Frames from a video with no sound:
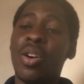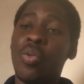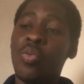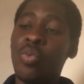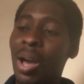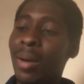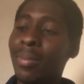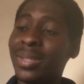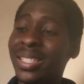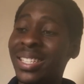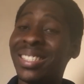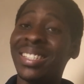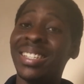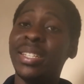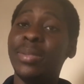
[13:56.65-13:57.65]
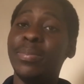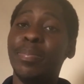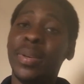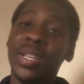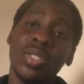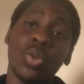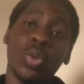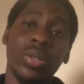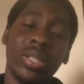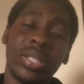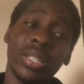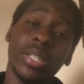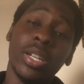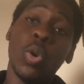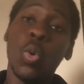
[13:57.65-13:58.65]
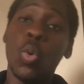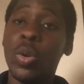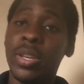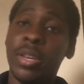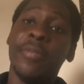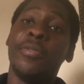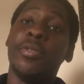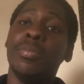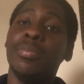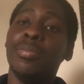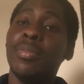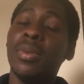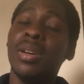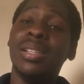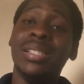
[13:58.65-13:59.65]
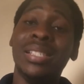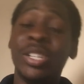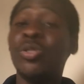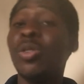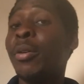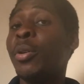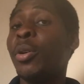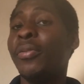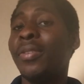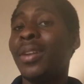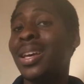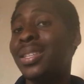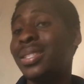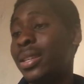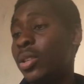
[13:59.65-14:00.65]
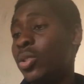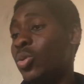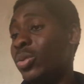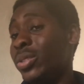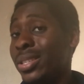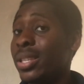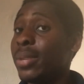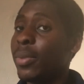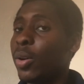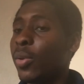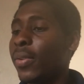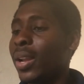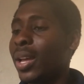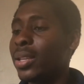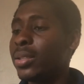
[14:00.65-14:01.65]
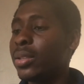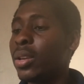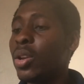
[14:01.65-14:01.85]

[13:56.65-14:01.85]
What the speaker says: I'm judging it based on the whole year, from January of last year to December of last year.